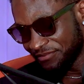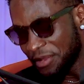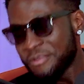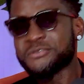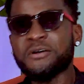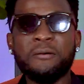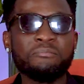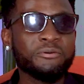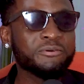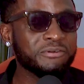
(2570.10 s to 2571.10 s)
So I'm
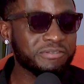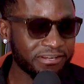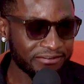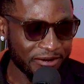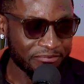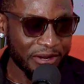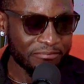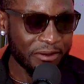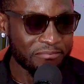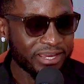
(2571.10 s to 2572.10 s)
producing.
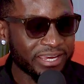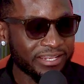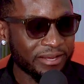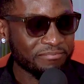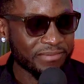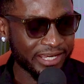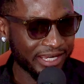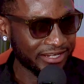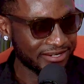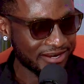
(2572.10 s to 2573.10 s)
I'm making
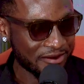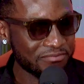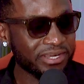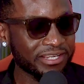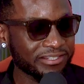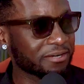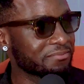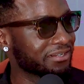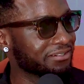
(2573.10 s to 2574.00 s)
something.